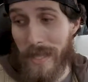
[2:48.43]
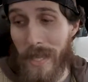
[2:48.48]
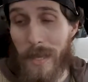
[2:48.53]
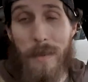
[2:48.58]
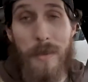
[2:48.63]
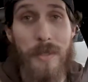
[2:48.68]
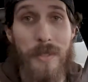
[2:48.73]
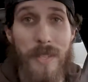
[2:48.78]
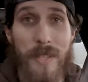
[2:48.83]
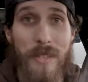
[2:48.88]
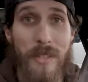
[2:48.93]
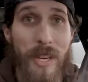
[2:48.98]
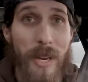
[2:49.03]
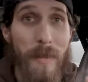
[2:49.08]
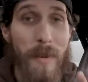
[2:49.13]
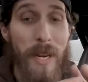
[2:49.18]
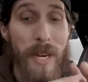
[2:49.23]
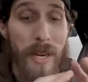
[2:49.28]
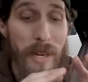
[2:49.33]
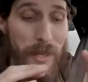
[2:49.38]
double stitching. I
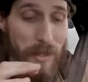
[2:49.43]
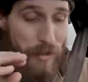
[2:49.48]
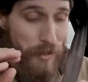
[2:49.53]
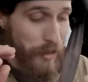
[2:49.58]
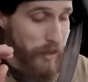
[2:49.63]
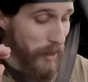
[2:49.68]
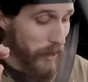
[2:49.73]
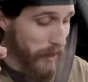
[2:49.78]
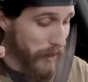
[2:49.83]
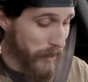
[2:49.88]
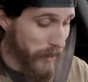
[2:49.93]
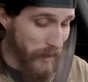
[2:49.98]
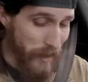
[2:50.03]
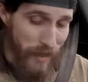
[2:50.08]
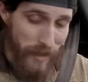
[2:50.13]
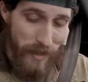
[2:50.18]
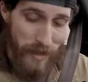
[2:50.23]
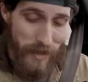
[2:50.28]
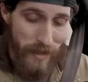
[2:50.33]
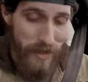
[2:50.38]
mean, it is just,